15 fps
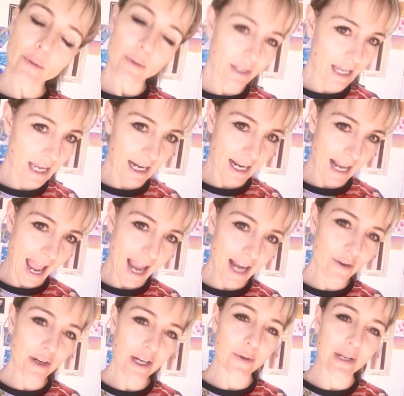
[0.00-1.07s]
with getting
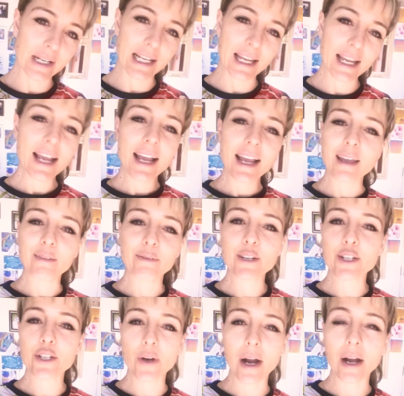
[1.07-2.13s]
angry quickly, if you
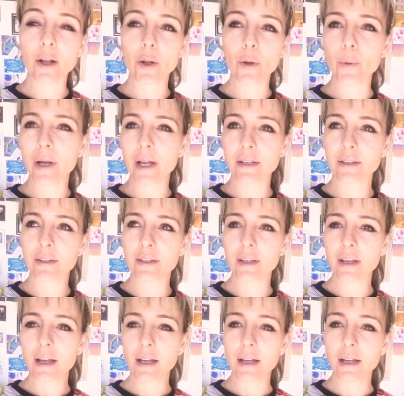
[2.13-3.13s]
struggle with